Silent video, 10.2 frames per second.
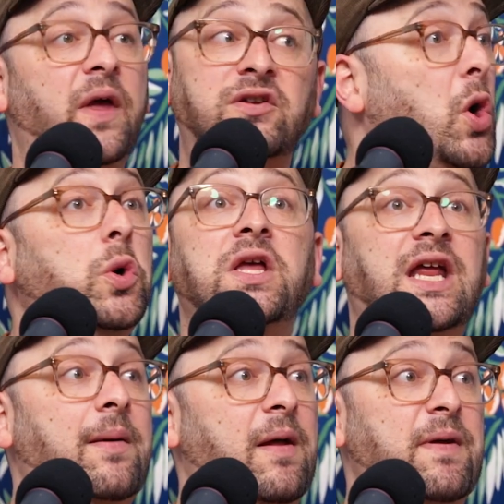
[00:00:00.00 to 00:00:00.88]
It totally
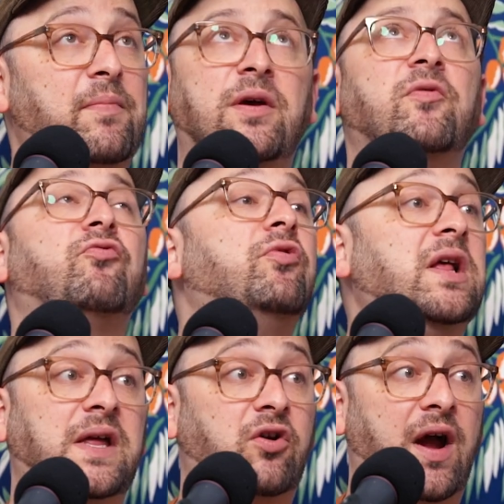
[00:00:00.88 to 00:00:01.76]
can happen. And people can be
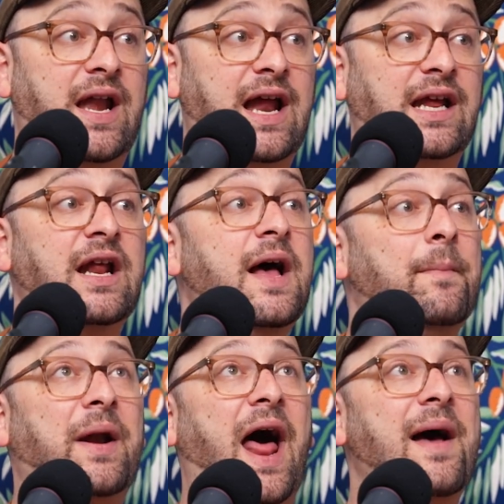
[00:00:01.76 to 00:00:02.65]
really great at it.
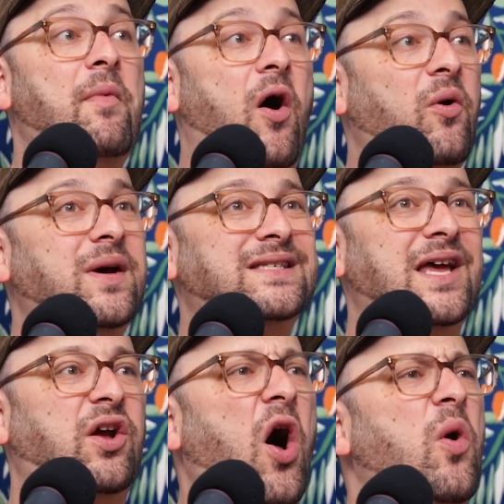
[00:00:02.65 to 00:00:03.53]
But I'm always
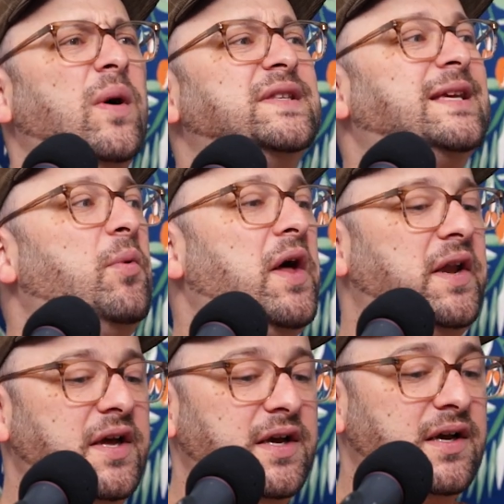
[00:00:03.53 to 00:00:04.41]
like, oh, when
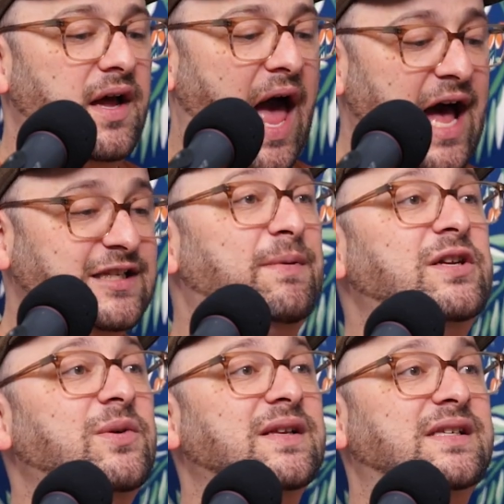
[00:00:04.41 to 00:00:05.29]
someone has been
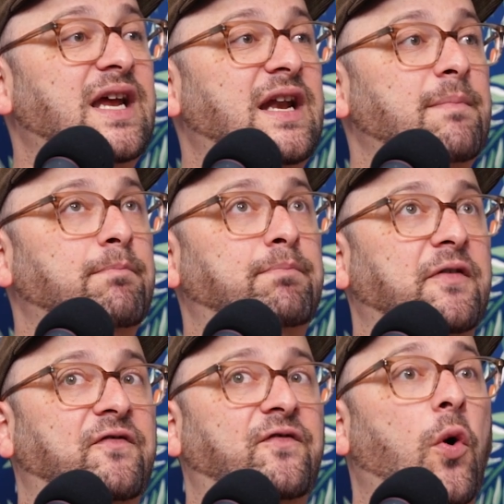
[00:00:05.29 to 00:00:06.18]
doing stand-up
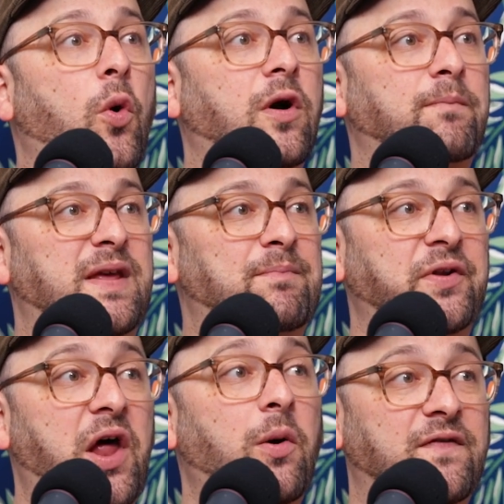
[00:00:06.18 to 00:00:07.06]
before
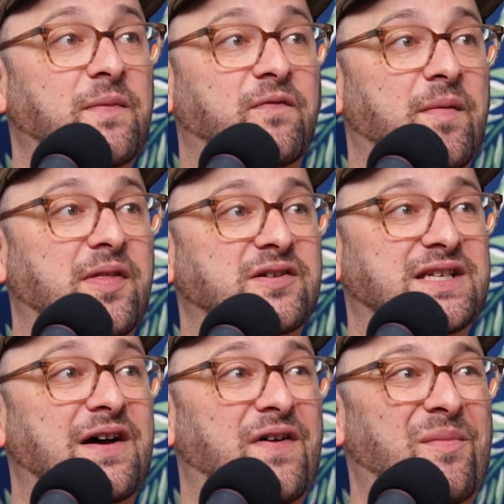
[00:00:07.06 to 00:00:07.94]
people know of them from other
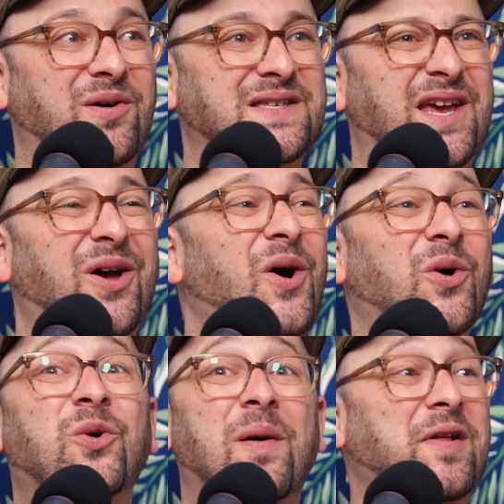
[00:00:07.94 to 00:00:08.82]
stuff, I'm always like,
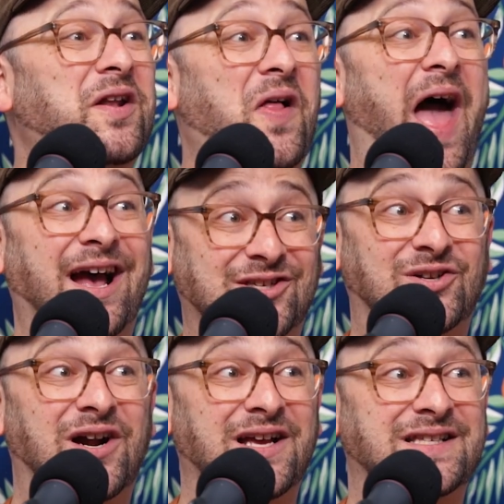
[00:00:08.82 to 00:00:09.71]
ooh, I'm a little
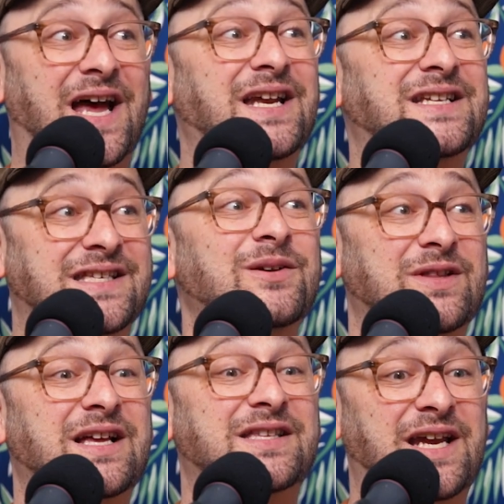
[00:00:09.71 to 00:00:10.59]
extra excited to see
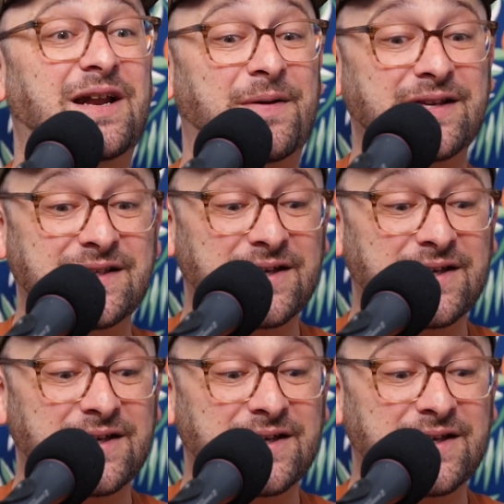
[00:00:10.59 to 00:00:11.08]
what that stand-up is.